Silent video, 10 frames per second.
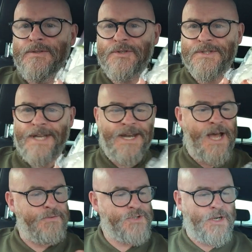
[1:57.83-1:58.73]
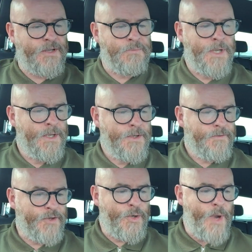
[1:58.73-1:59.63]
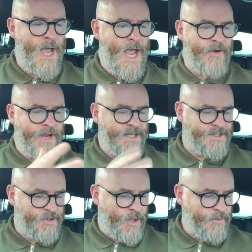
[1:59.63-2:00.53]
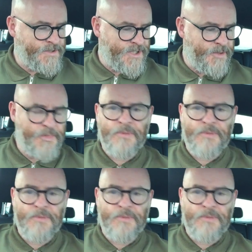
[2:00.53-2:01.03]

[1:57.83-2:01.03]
just like that. It's got a few aerated holes in it,